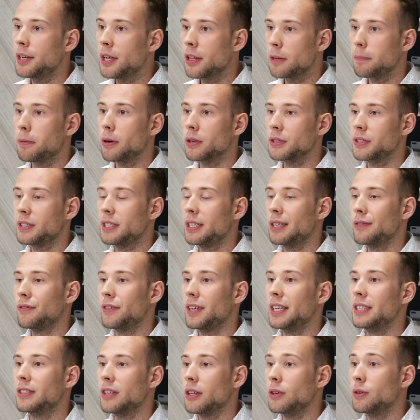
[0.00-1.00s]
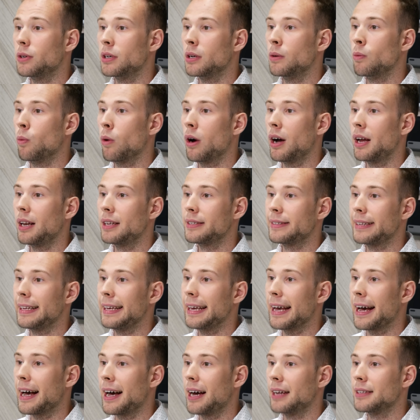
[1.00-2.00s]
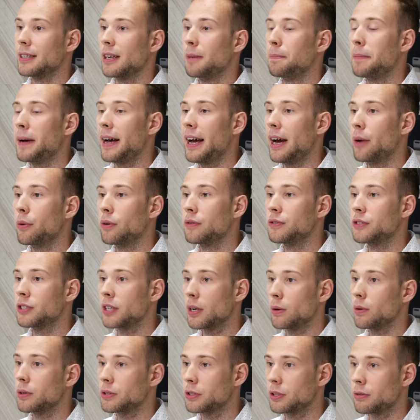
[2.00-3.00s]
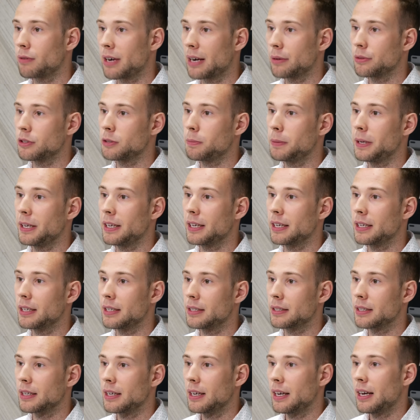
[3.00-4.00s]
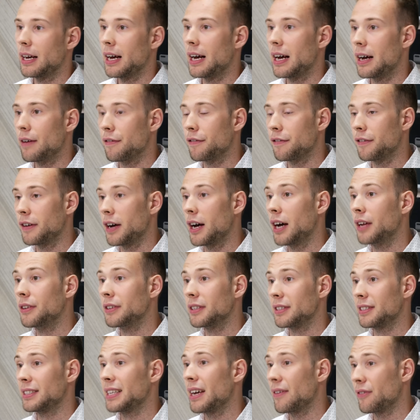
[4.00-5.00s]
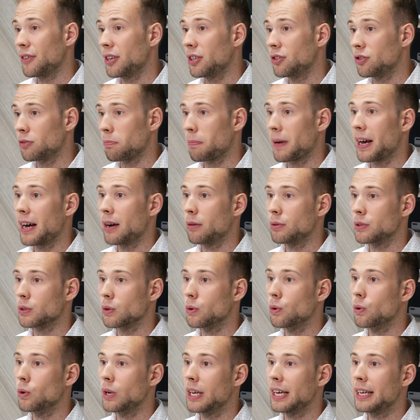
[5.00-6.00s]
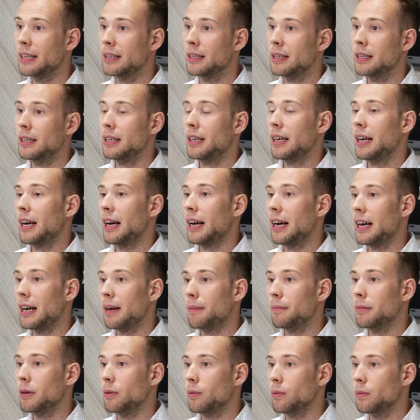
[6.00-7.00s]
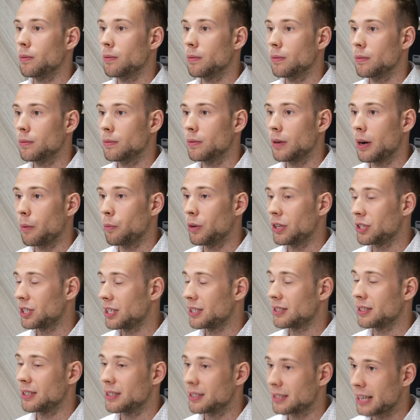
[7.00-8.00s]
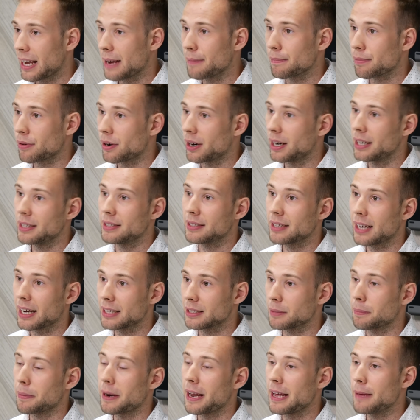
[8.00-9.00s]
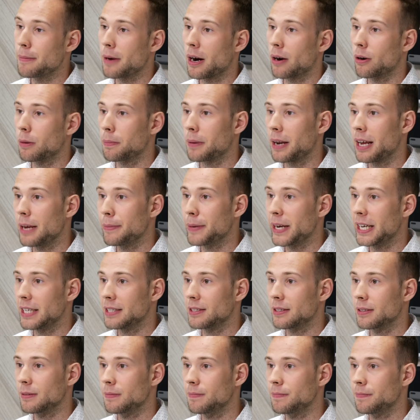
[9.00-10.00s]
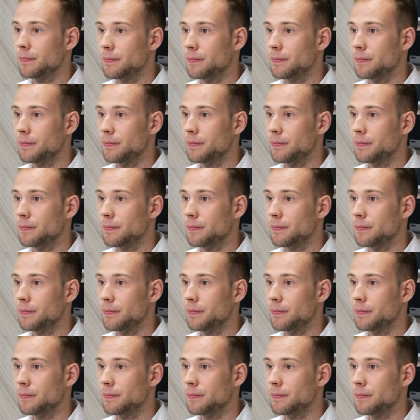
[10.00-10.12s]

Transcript: Another positive is that you can wirelessly add a pair of Sonos surround speakers for under £700 all in, which is the same price as a Playbar or Playbase.